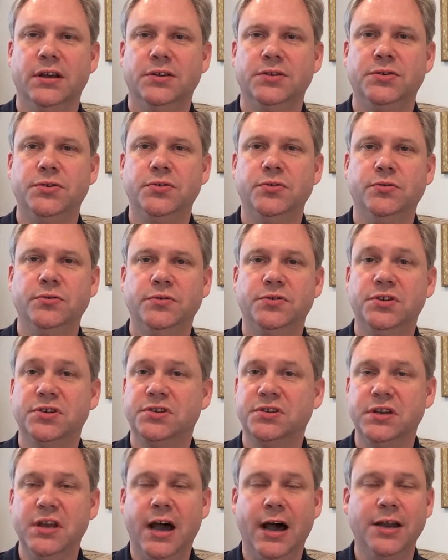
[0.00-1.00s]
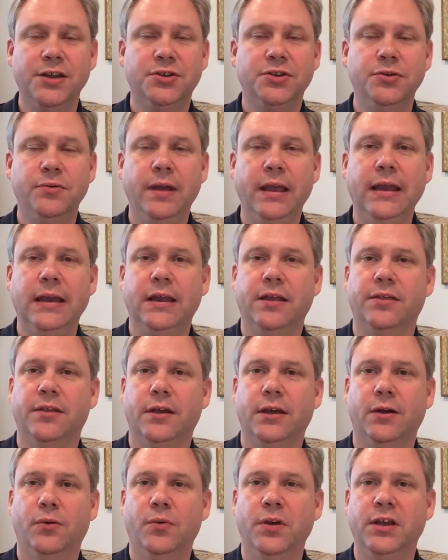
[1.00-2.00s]
to just not do
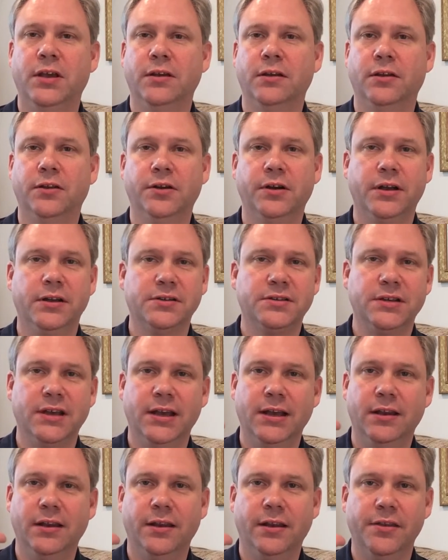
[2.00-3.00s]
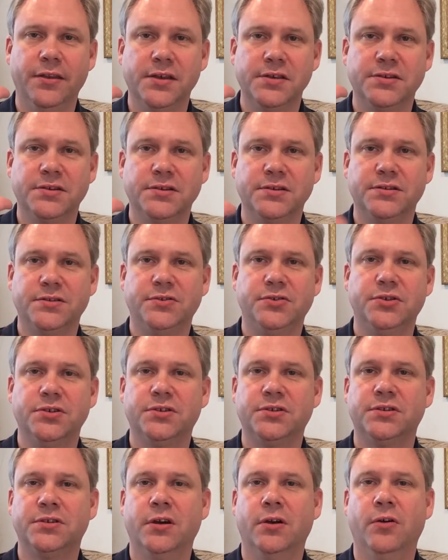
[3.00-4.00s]
anything. We can look and say, this is
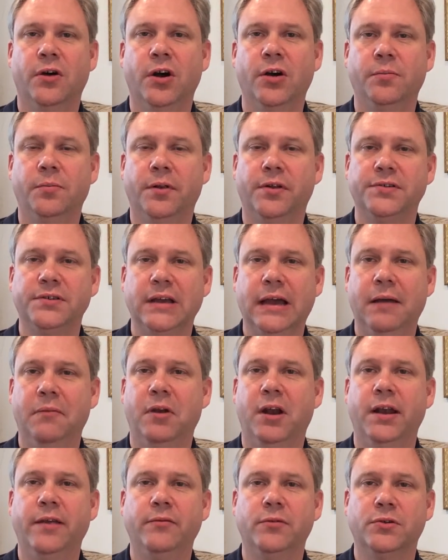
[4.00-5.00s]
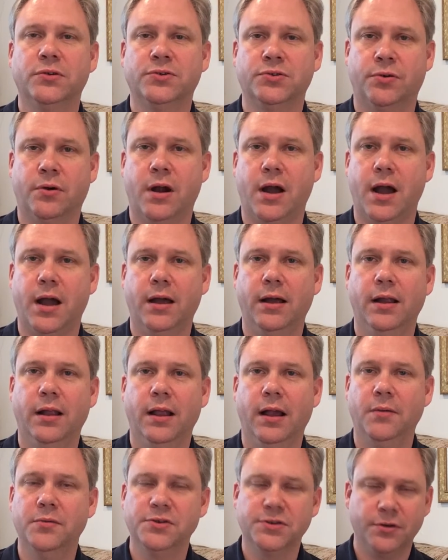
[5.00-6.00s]
just so hopeless, I'm not even going to try.
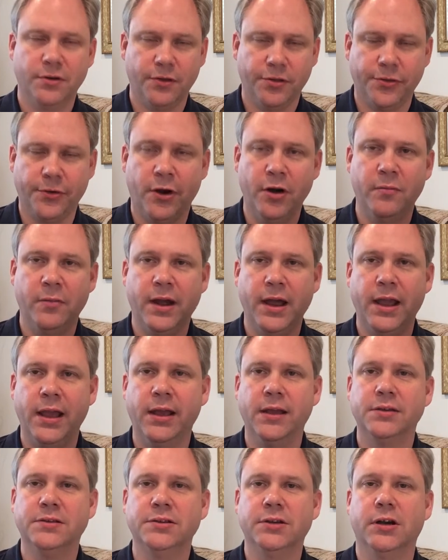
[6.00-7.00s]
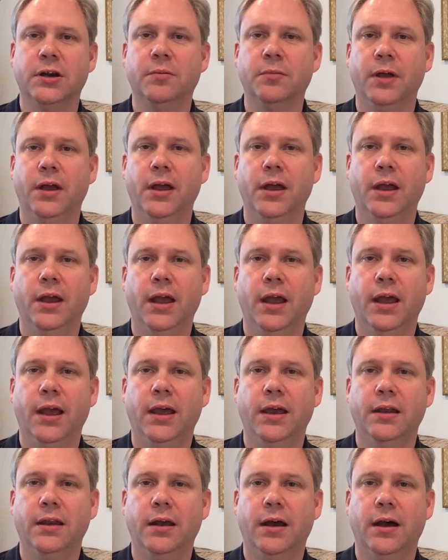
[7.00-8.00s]
I'm just going to throw my hands up
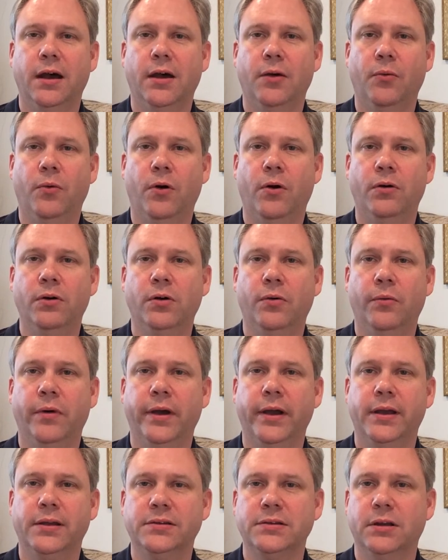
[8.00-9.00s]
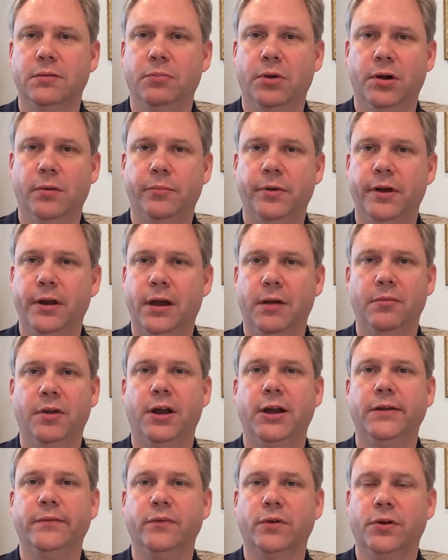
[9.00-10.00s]
and walk away and say, bump it. I'm
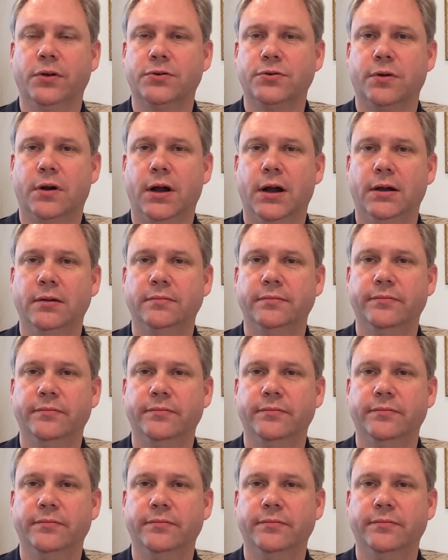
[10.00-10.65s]
not even going to try.